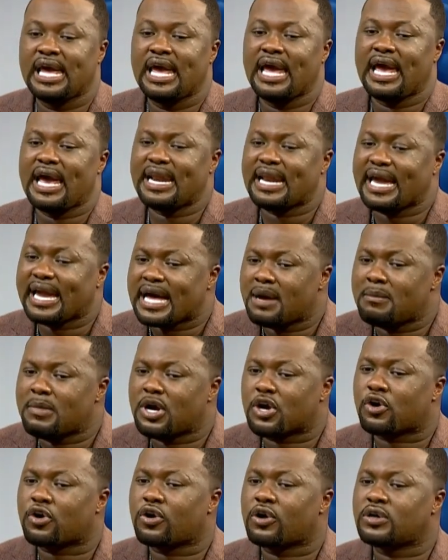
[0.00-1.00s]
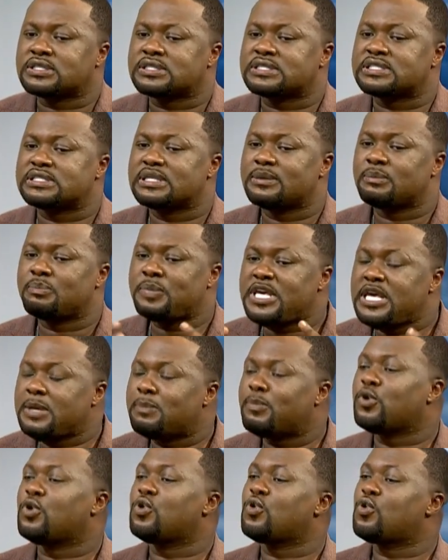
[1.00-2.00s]
And I come across
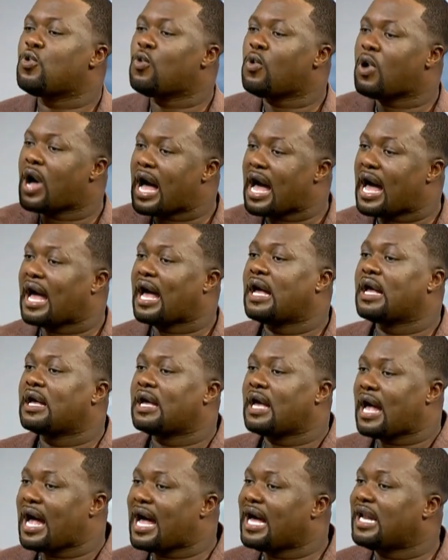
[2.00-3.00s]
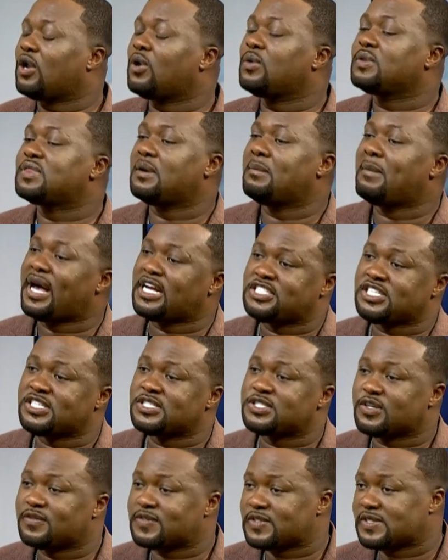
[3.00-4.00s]
people who are along the margins
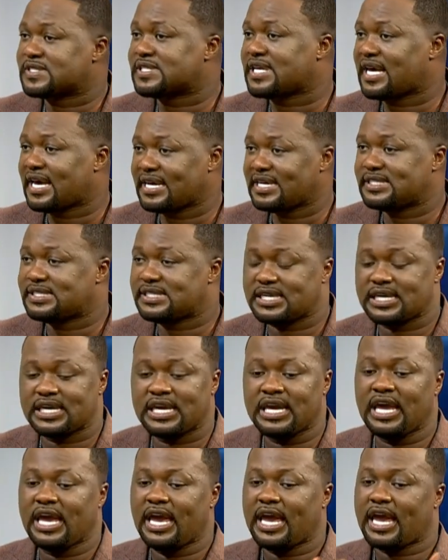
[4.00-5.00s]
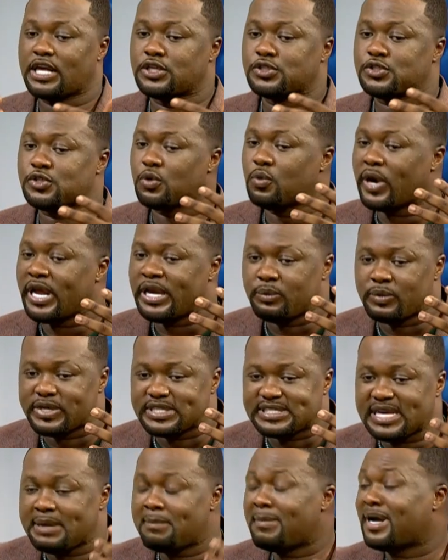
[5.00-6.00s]
of society. And so when we
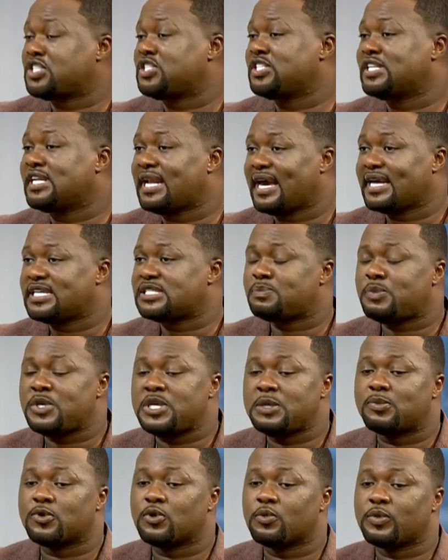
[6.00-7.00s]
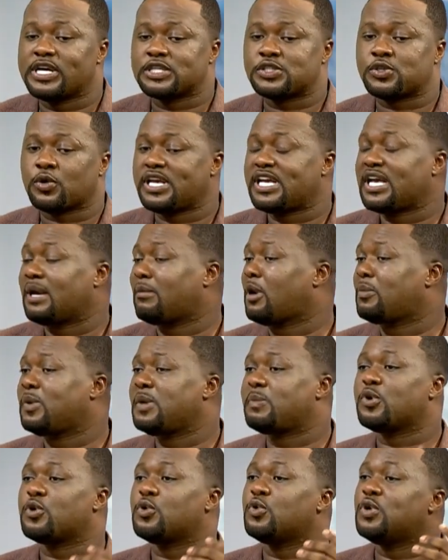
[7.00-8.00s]
say marginalized people, we are talking about
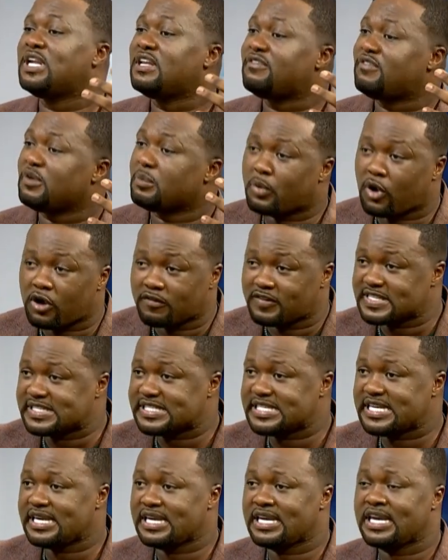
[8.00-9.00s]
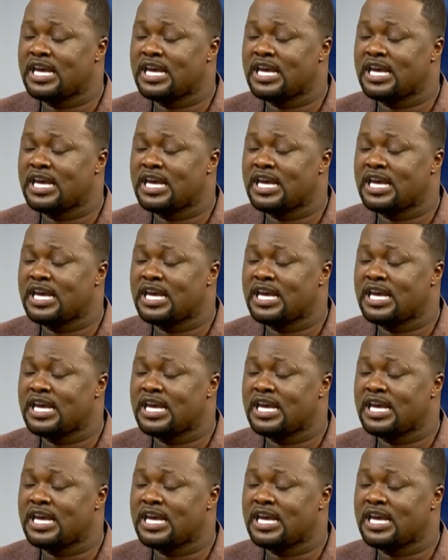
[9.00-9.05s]
people who live in poverty.